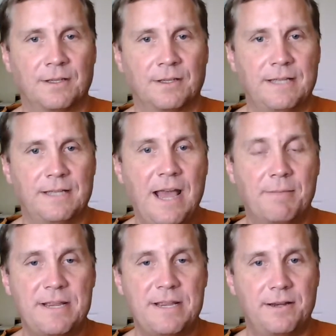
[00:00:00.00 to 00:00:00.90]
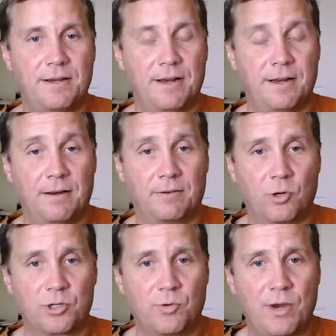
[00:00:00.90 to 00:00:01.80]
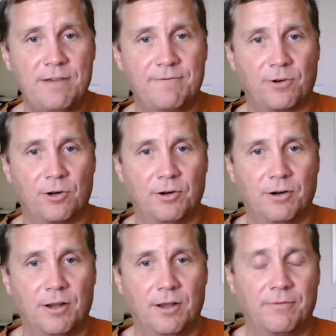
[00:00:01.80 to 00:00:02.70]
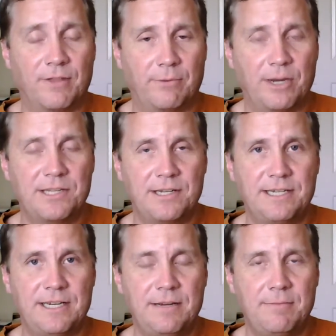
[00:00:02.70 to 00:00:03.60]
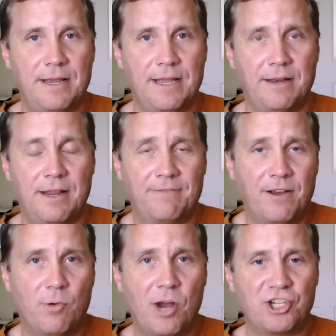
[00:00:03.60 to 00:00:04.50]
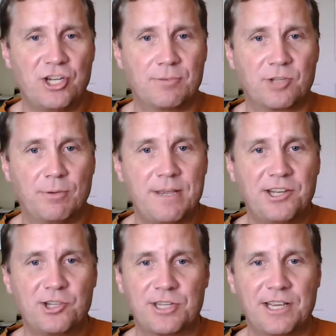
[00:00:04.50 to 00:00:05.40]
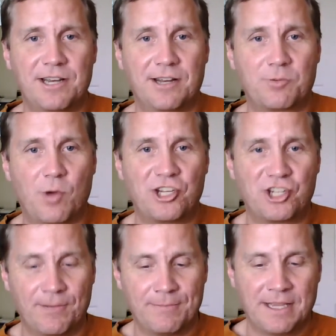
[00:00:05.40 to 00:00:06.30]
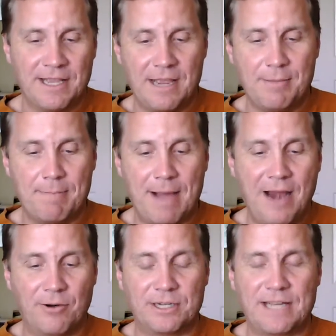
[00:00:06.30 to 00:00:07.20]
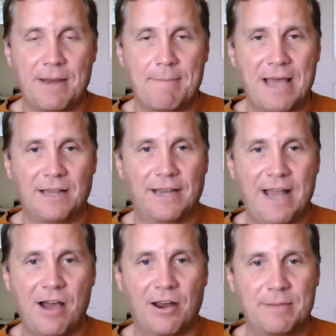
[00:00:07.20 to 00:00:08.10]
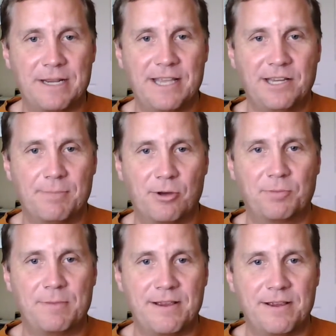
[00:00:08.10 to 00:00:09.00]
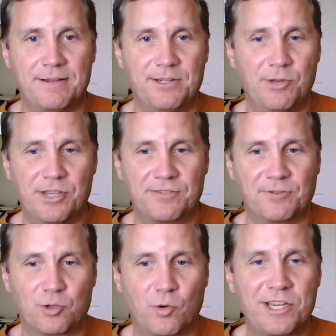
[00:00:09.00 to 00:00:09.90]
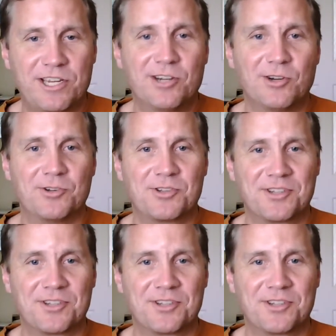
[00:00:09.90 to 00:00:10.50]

Yeah, it'd be, of course, great for that racing team and fun to watch him. So it'll be interesting to watch him and Byron kind of battle it out. I mean, they could both be doing this for 20 years